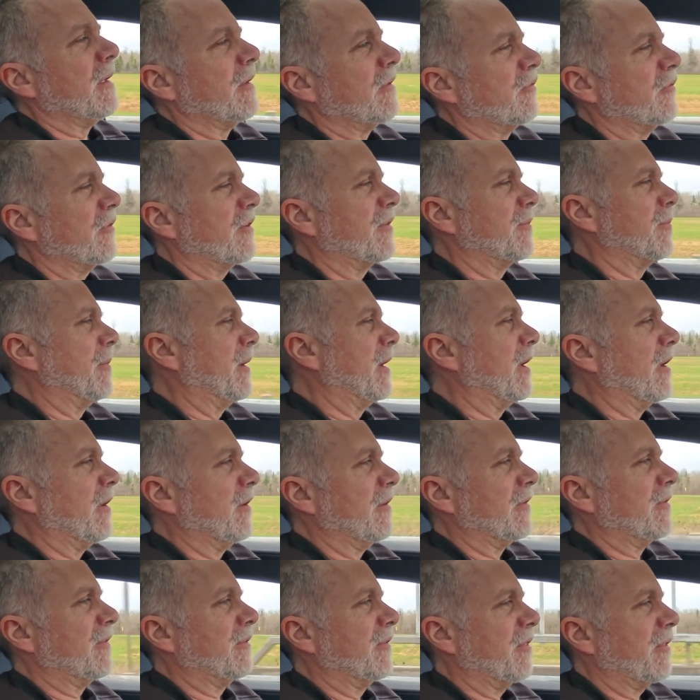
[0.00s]
just
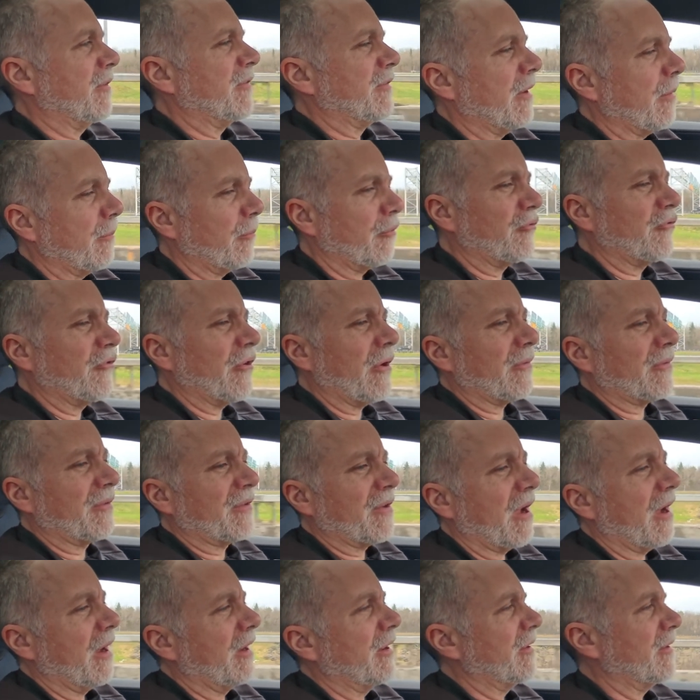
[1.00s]
because the temperature
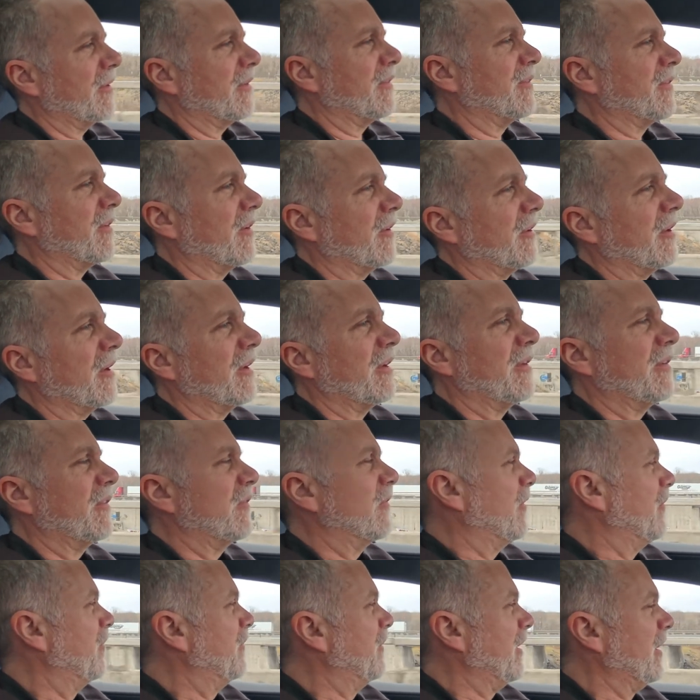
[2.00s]
outside is a nice
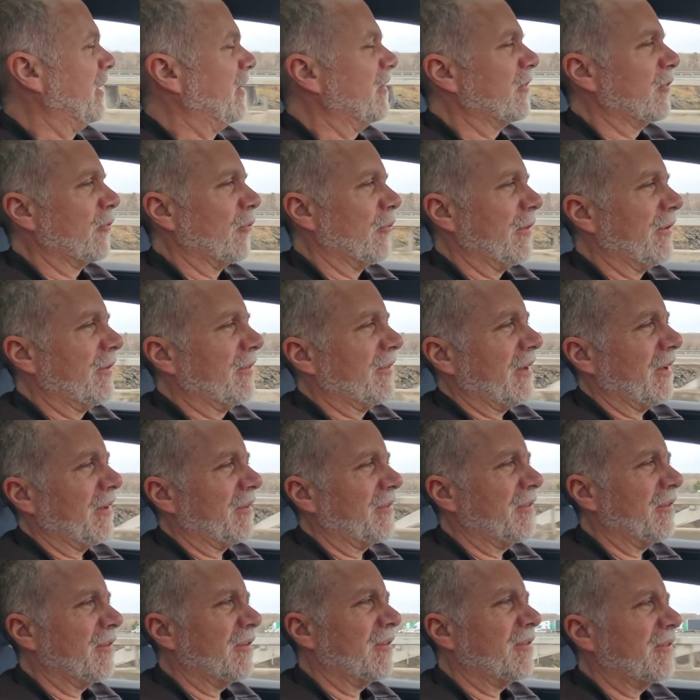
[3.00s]
15 degrees
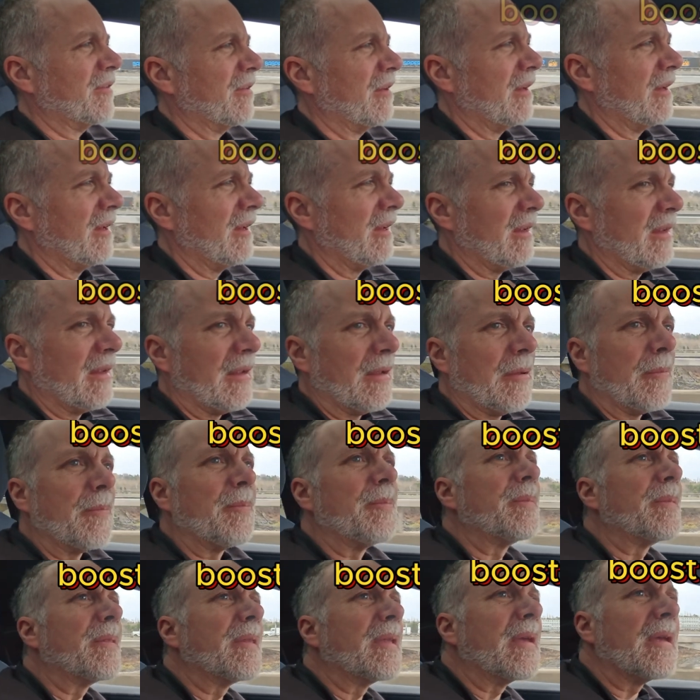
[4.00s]
Celsius,
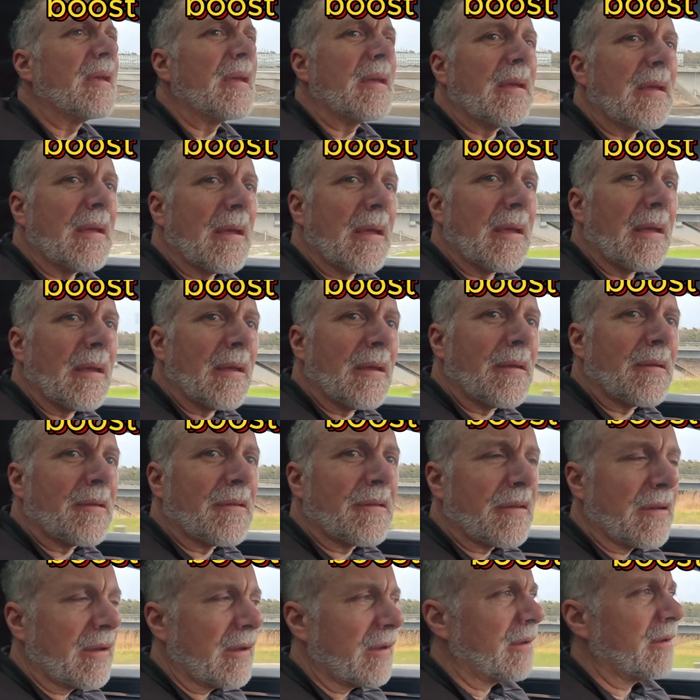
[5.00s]
and
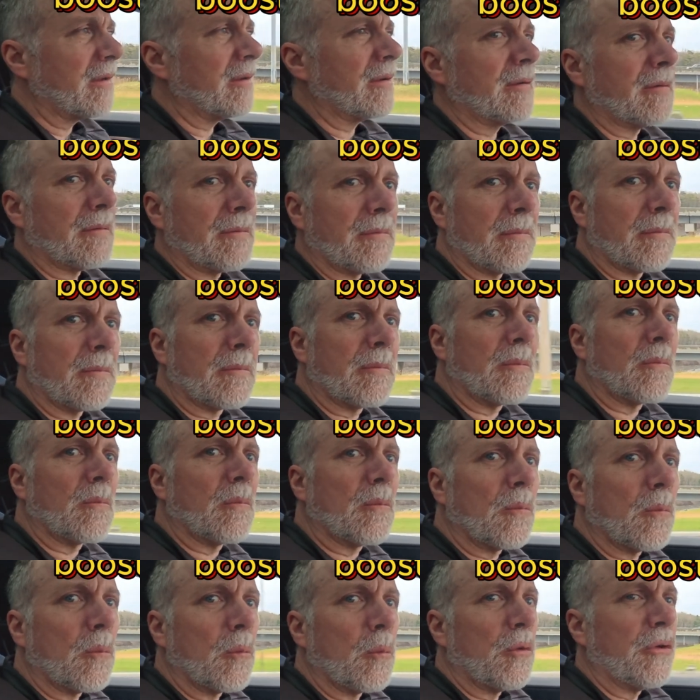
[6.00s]

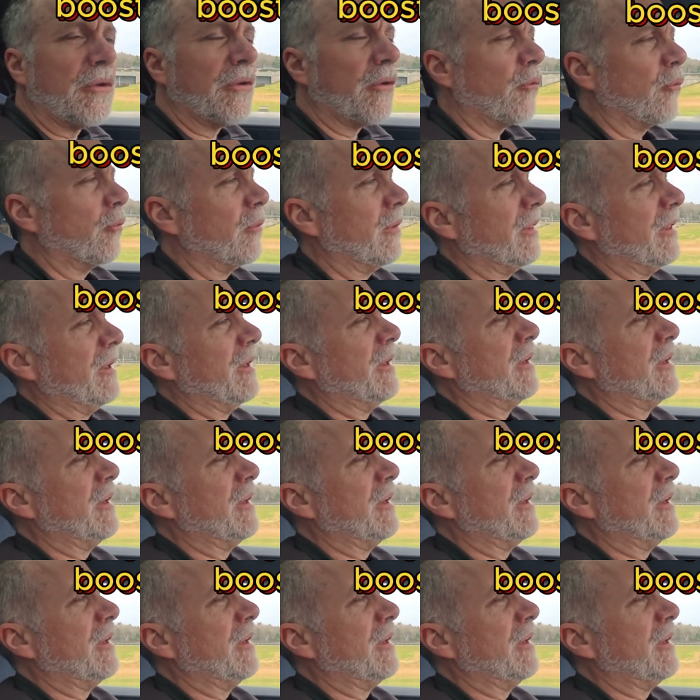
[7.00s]
we don't really